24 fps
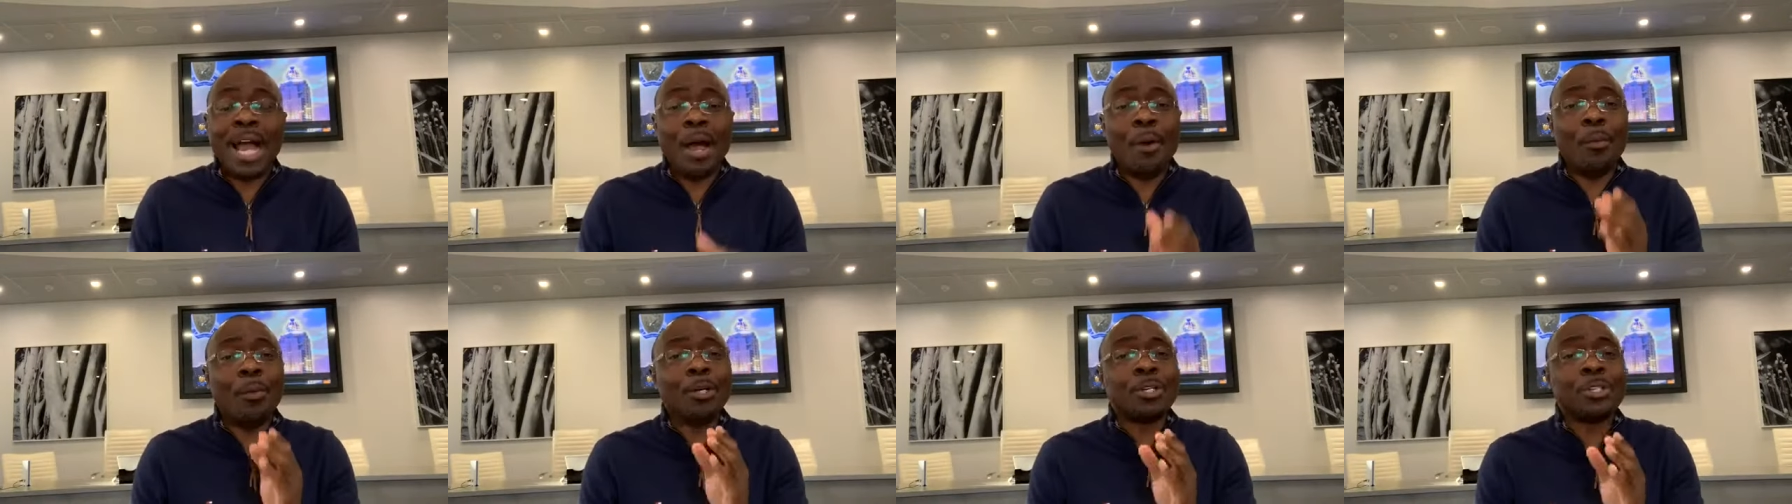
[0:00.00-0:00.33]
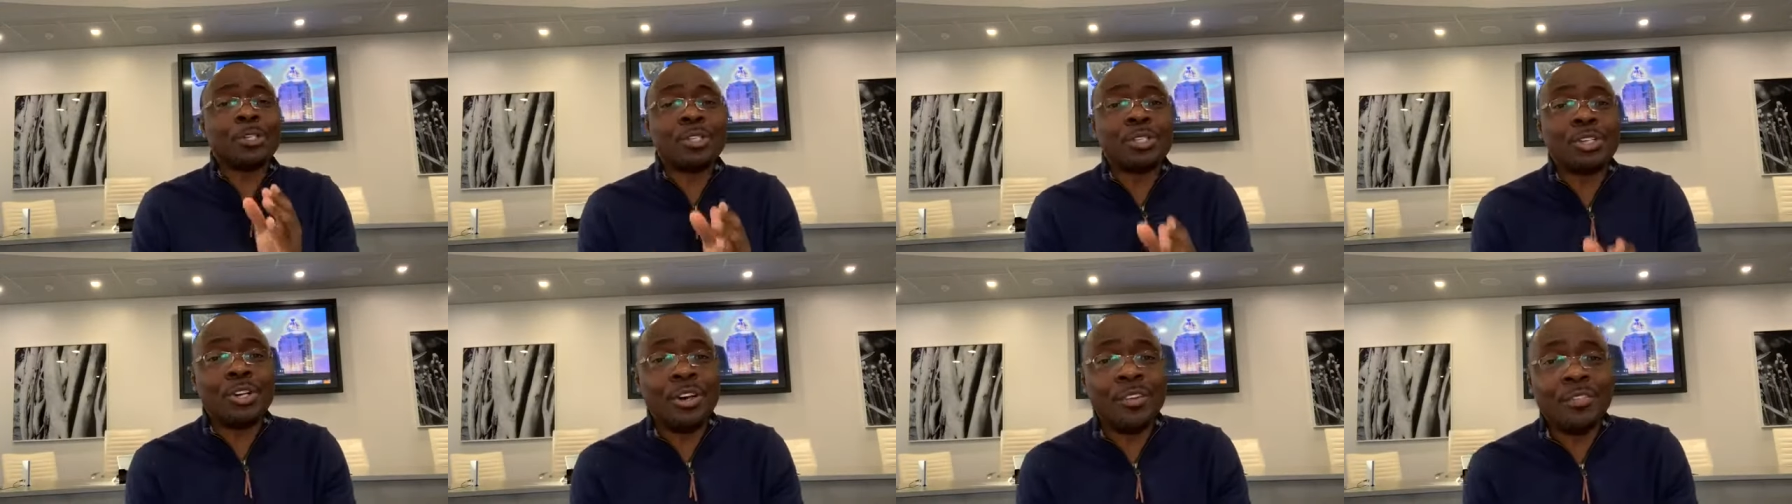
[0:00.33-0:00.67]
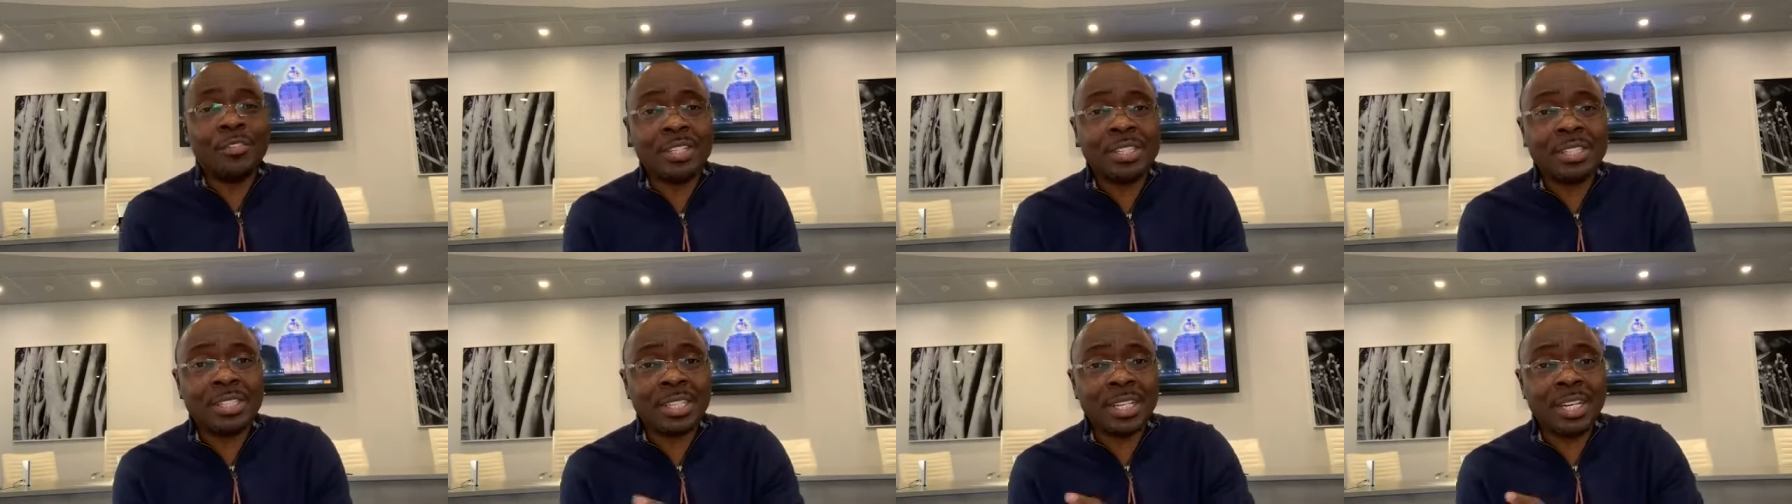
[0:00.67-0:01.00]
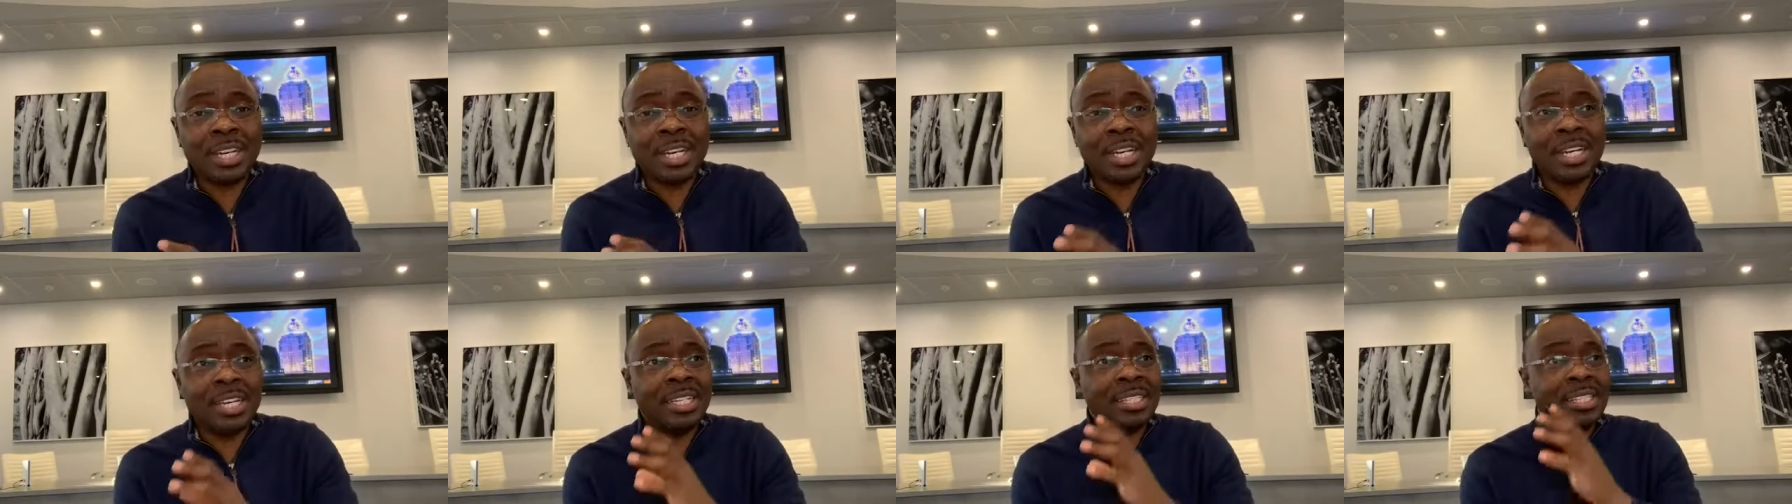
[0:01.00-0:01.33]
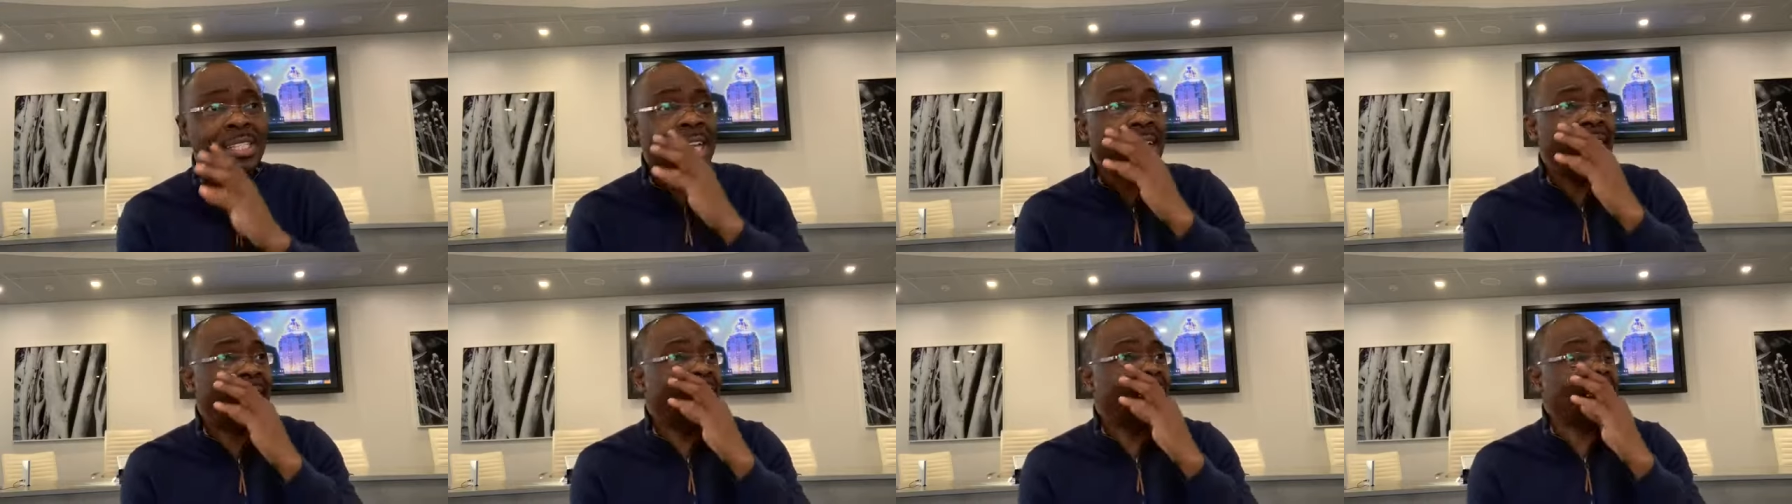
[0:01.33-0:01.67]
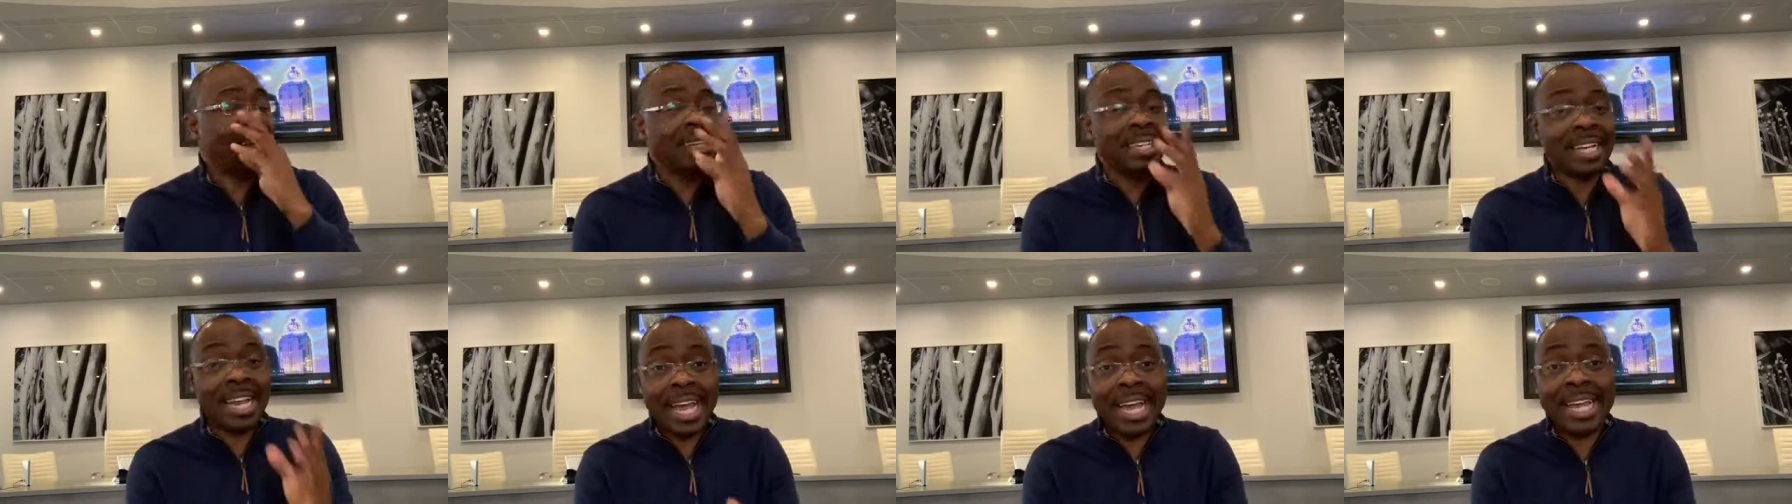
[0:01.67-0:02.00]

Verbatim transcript: Our service is at